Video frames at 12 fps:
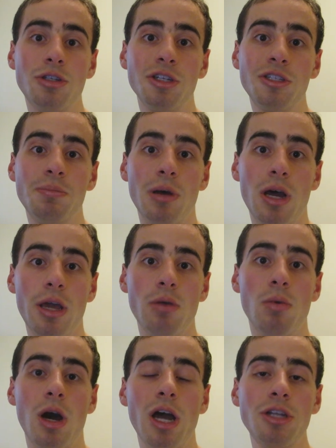just by
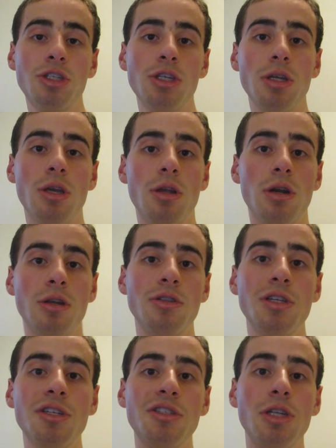watching it on
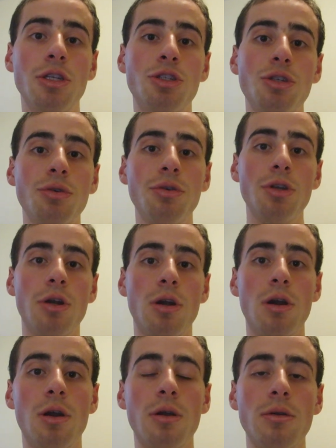Disney
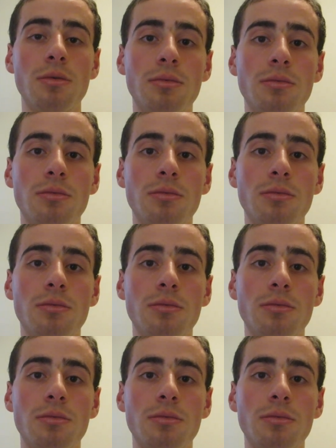Junior.